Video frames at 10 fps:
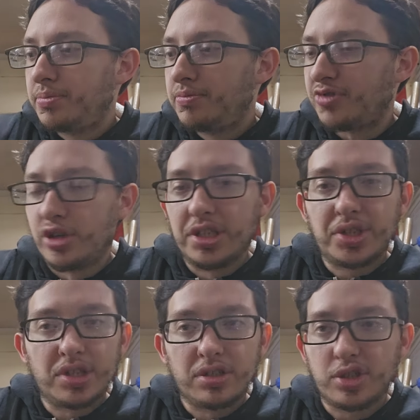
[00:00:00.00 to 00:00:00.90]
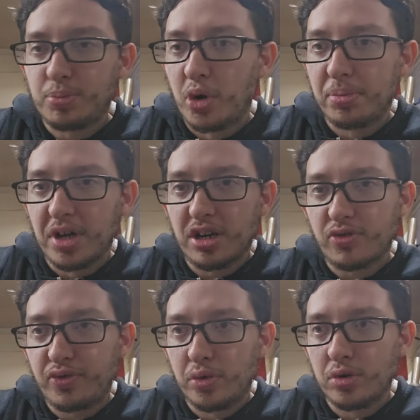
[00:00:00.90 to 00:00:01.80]
For instance, small block
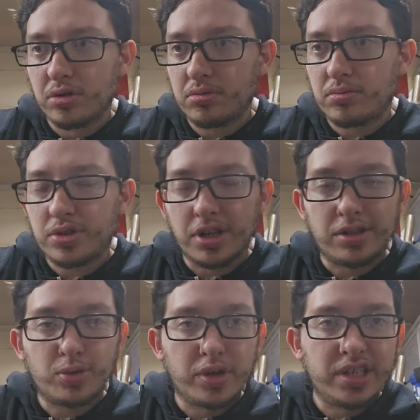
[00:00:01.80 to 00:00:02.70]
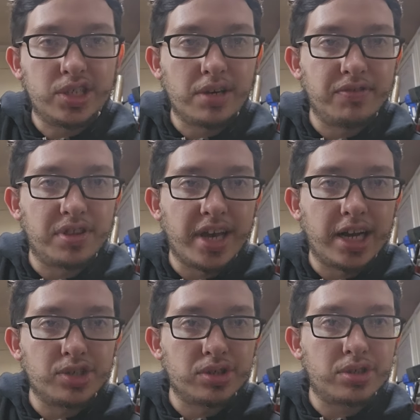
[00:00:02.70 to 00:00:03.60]
Ford, it's like 27
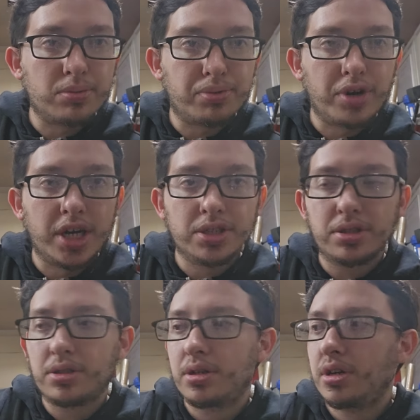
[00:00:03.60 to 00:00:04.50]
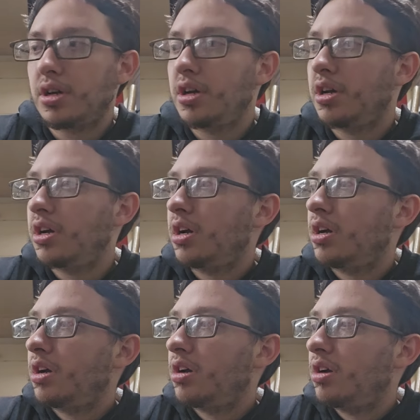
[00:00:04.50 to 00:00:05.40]
thousandths compressed
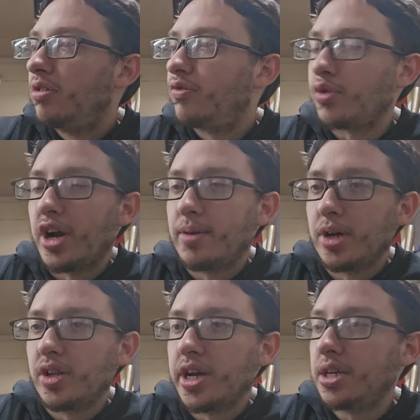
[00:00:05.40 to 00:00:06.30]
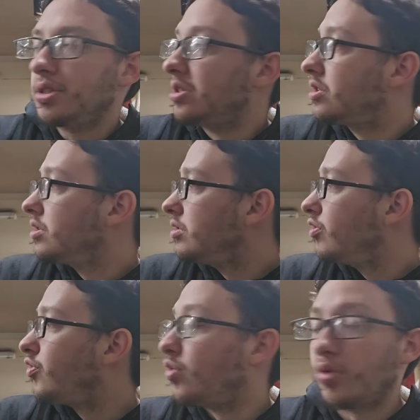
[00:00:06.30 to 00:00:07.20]
for M.L.S.
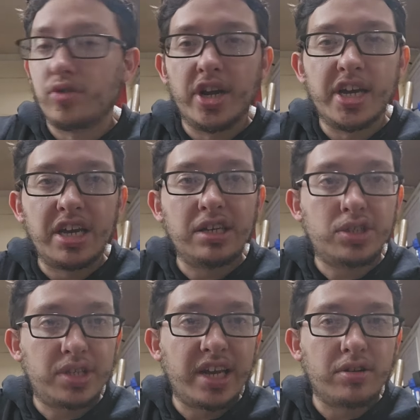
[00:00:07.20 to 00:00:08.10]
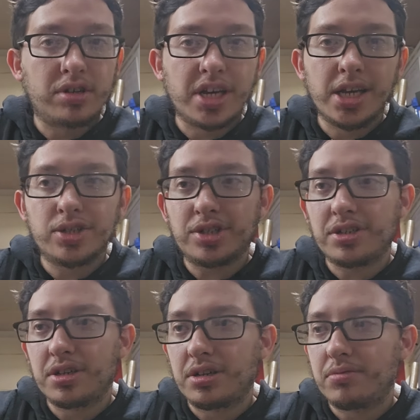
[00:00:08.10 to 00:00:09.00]
For a standard
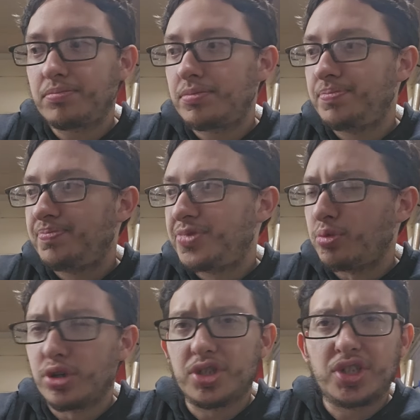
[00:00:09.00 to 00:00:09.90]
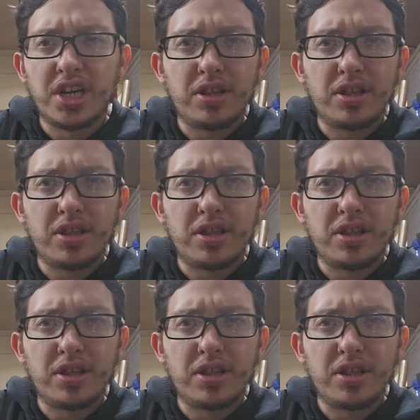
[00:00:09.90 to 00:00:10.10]
gasket, I want to say